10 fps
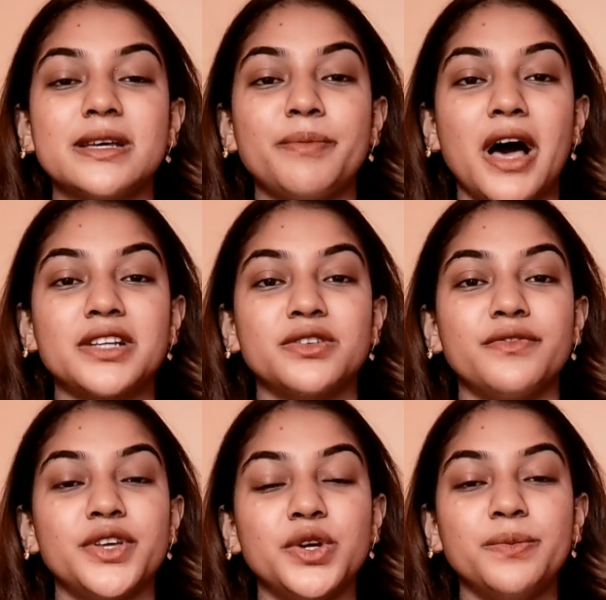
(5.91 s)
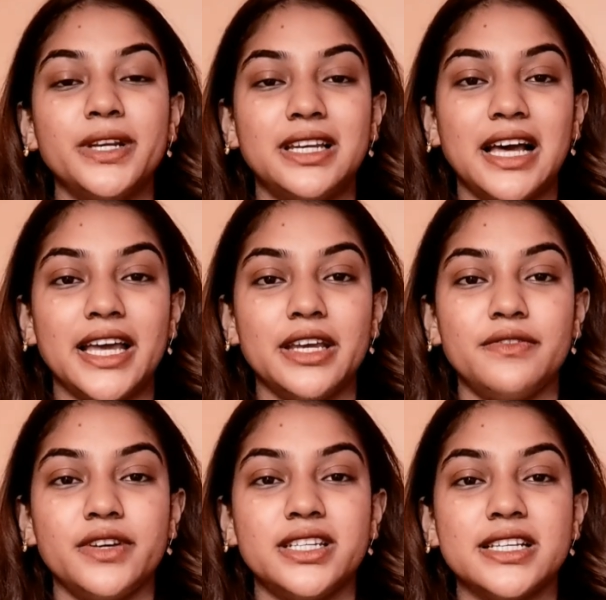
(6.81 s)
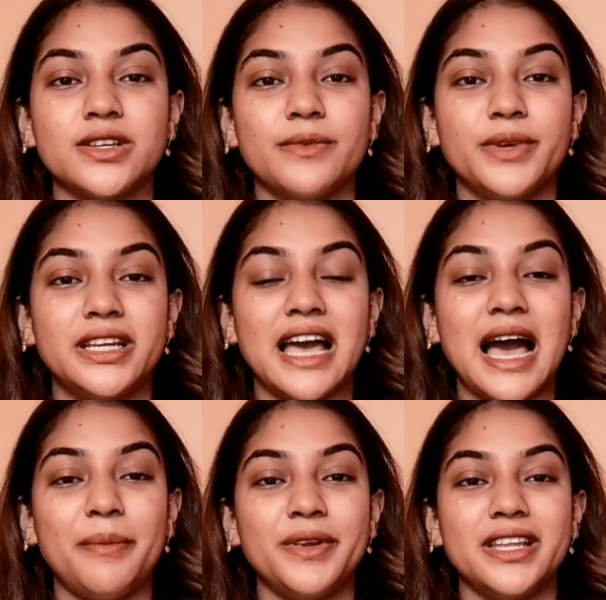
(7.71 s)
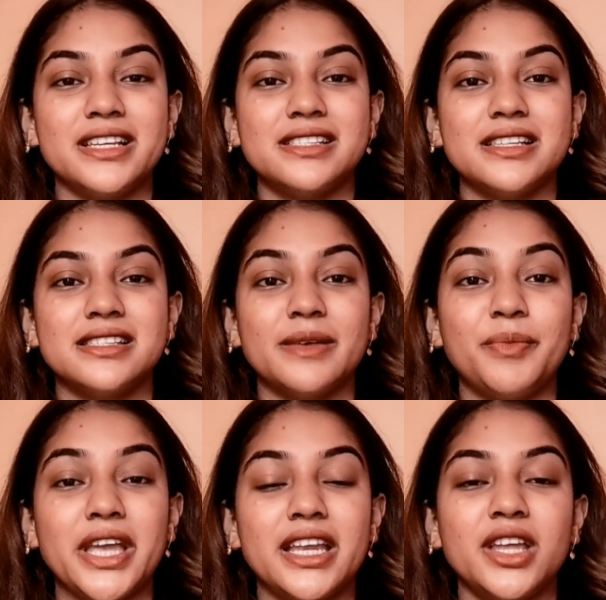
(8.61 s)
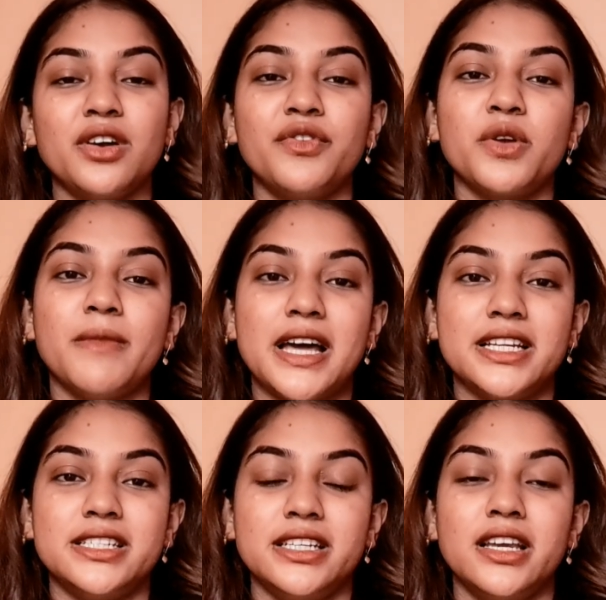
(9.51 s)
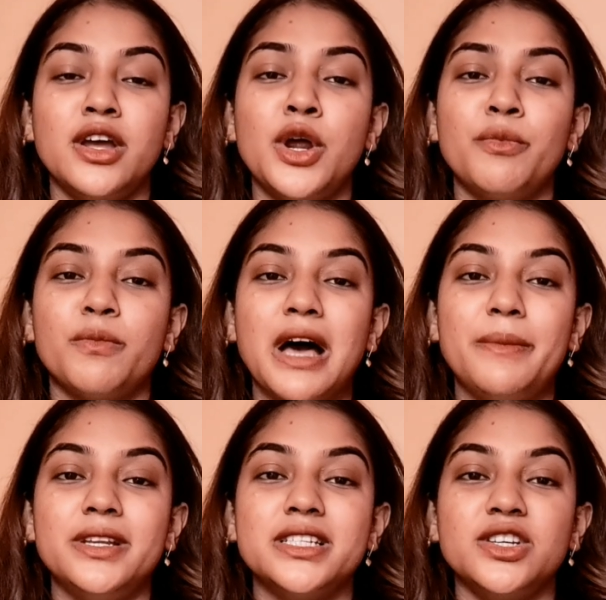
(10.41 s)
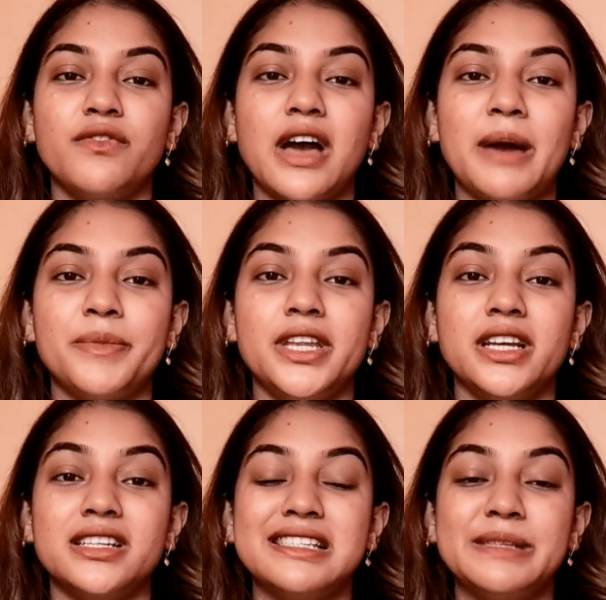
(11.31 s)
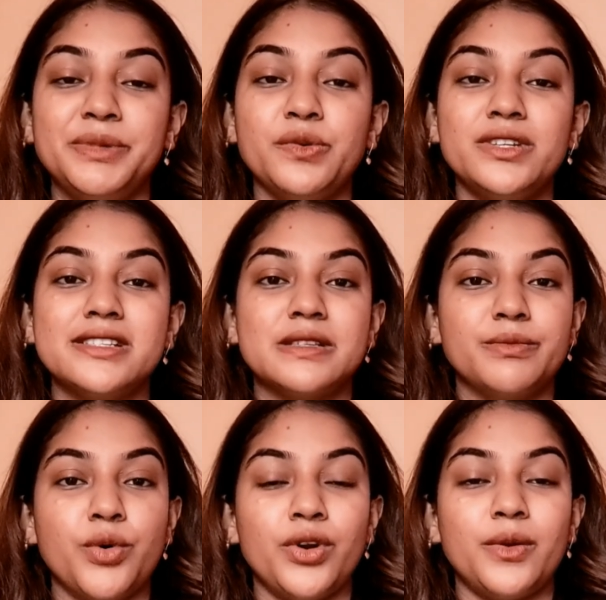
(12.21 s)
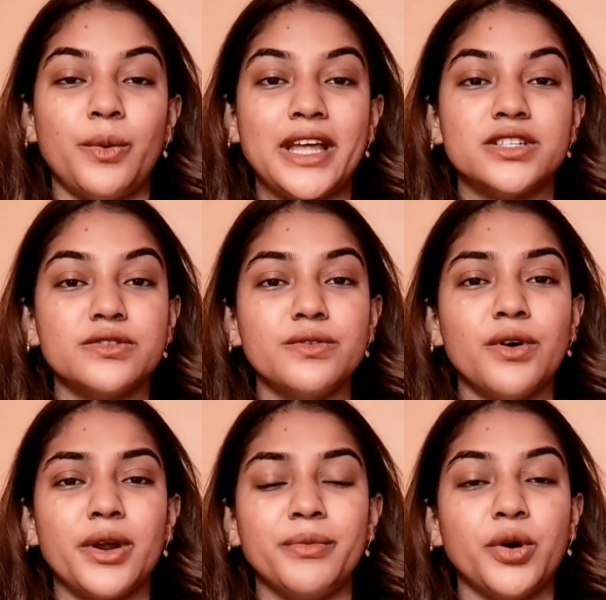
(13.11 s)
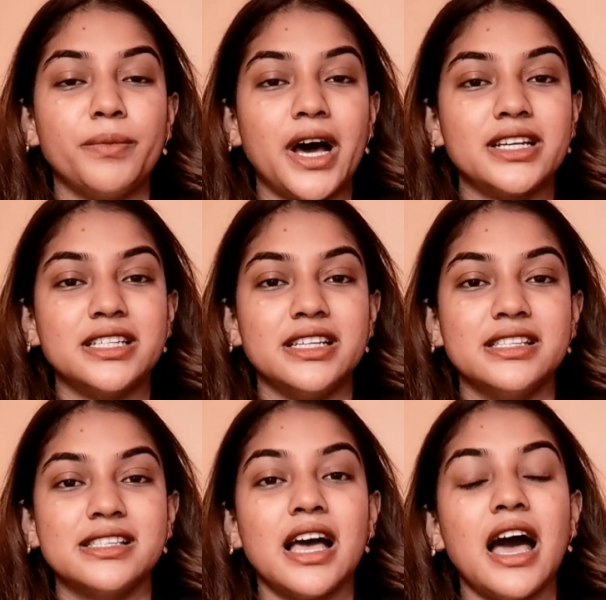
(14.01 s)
part of human life. It has been happening since the beginning of humanity. Probability of happening a dispute is more when two or more parties